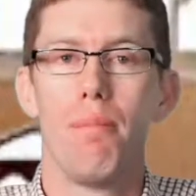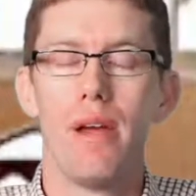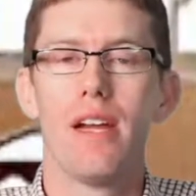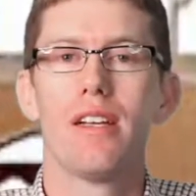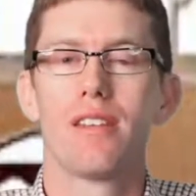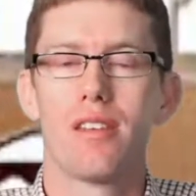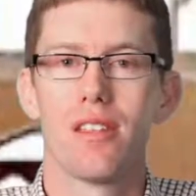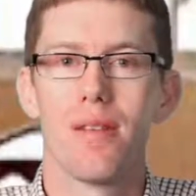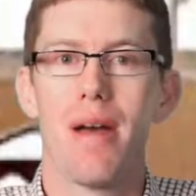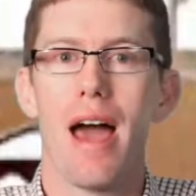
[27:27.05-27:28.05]
big
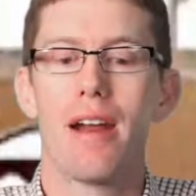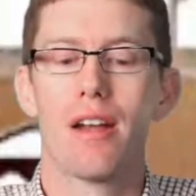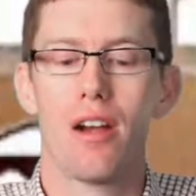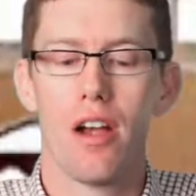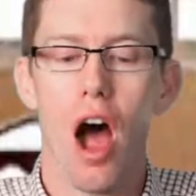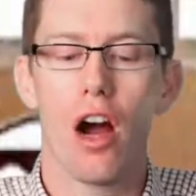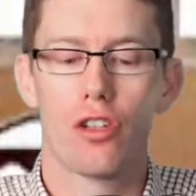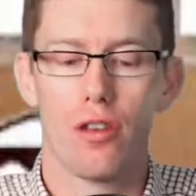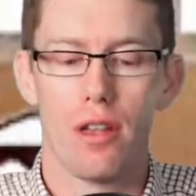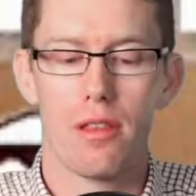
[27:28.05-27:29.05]
systematic
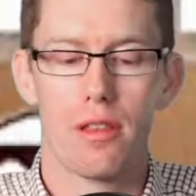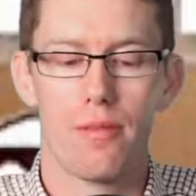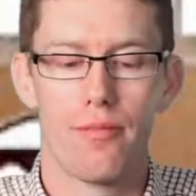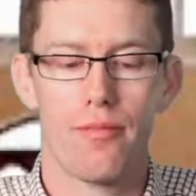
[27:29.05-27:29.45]
doctrines.